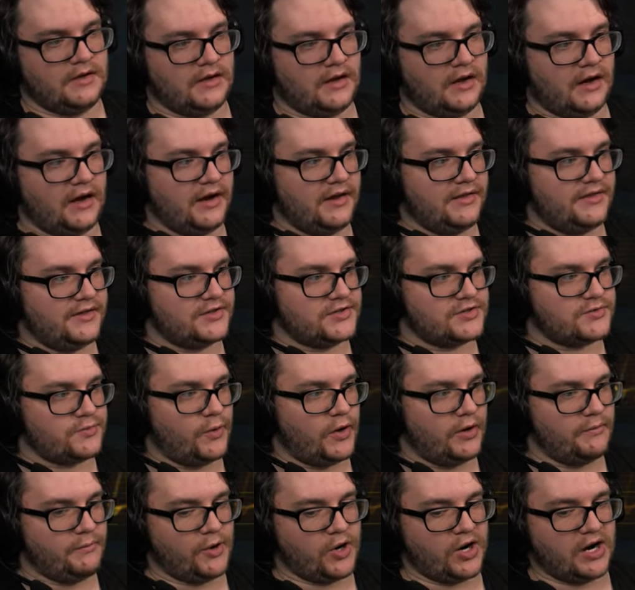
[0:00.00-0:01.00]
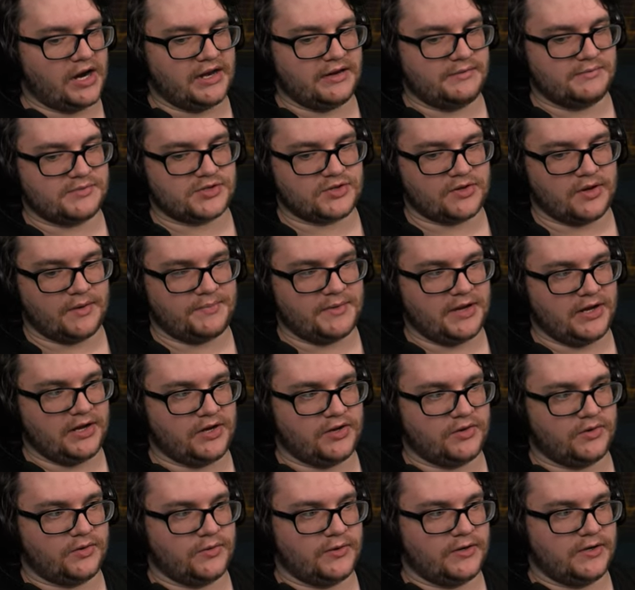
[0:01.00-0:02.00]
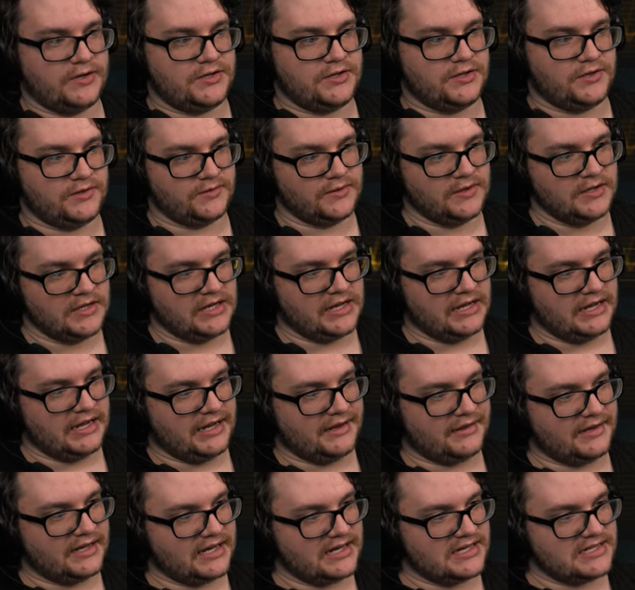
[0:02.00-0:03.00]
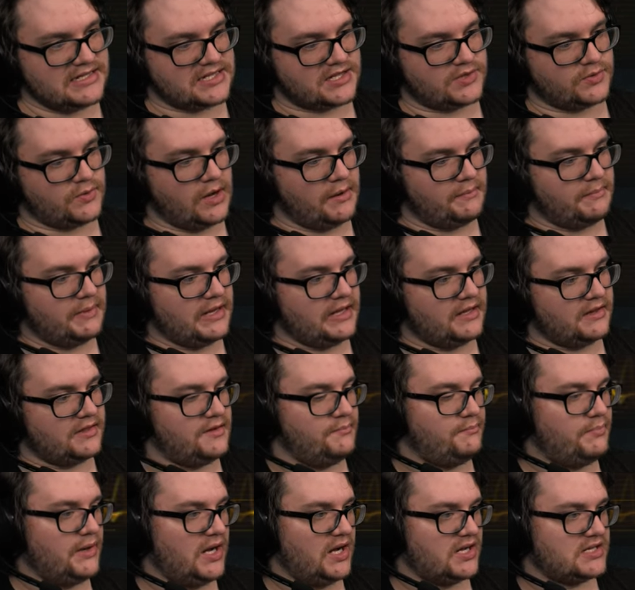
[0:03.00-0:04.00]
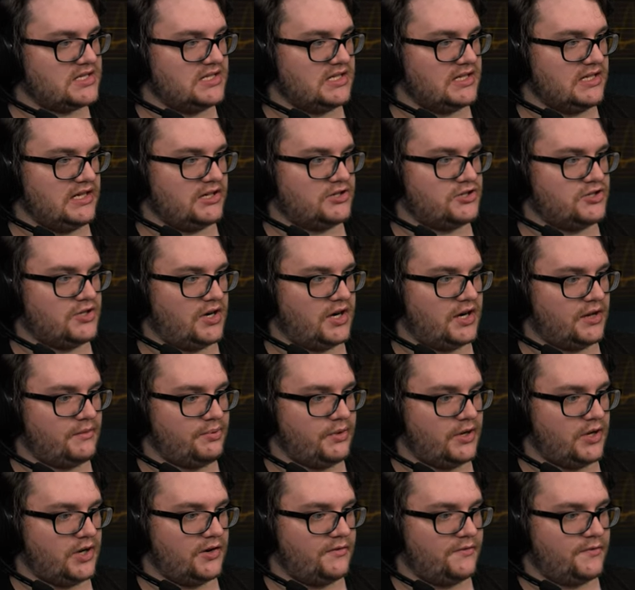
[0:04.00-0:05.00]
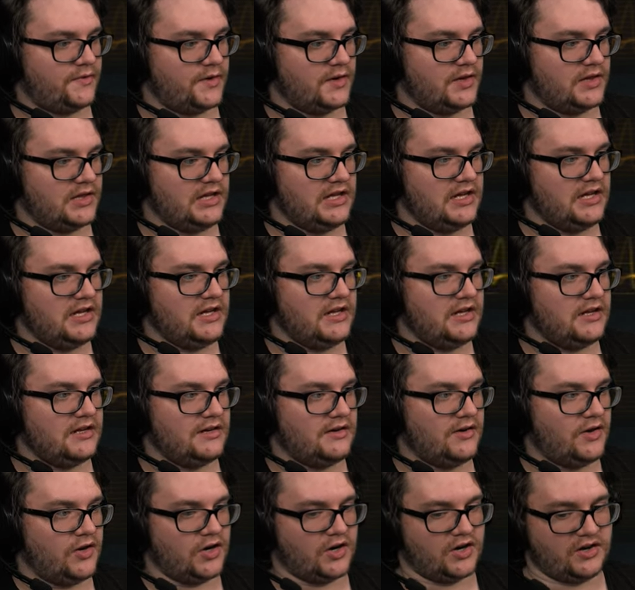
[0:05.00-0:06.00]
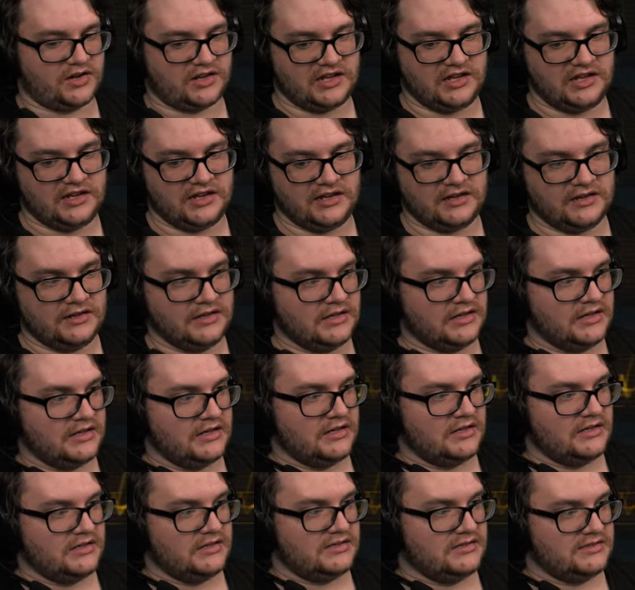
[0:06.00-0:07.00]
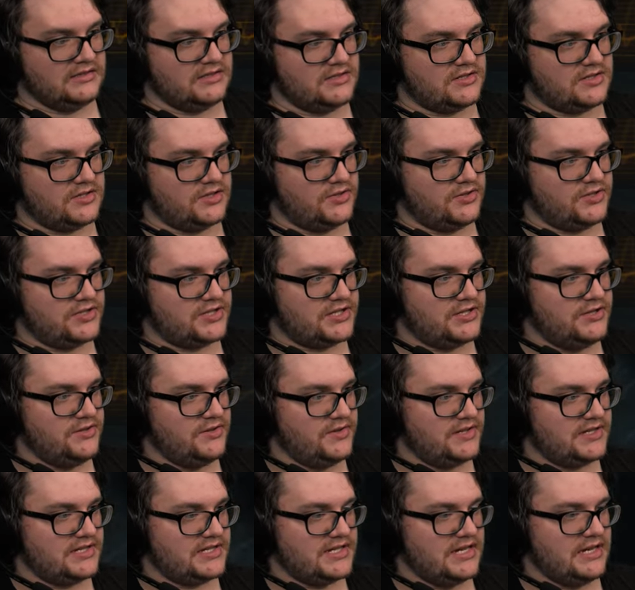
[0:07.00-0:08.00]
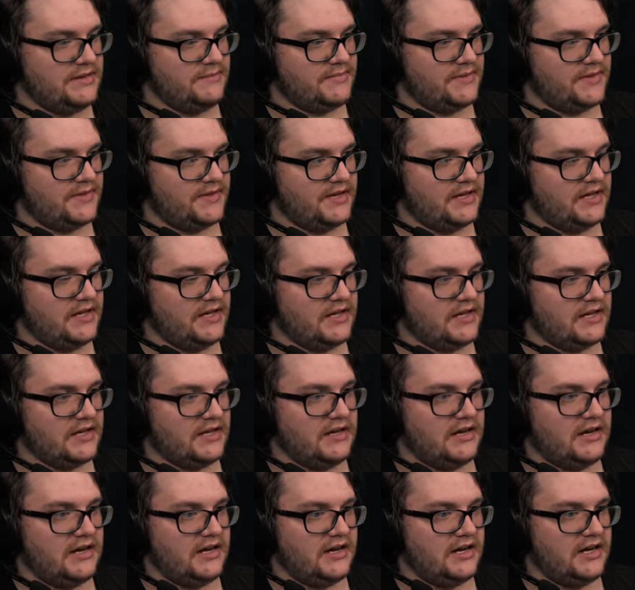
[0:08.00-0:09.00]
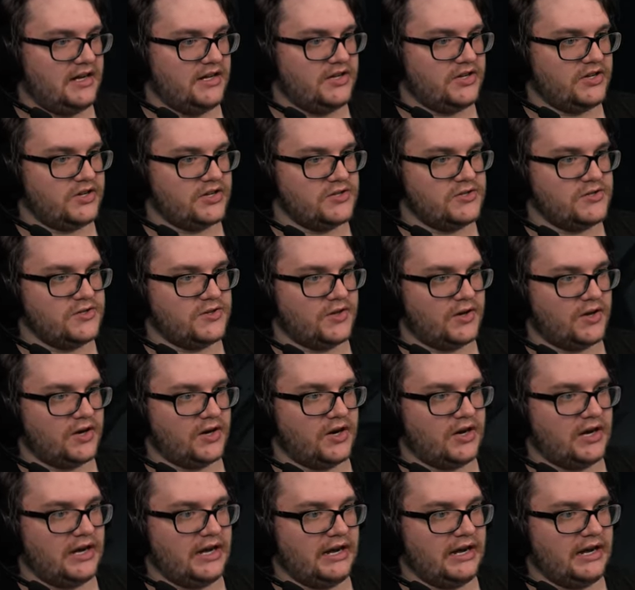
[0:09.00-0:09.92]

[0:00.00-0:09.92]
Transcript: All right, there's one more item swap that you're going to want to do, and that is swapping the box electronic part for the heart key. So just do the same thing. Uh, you can do the heart.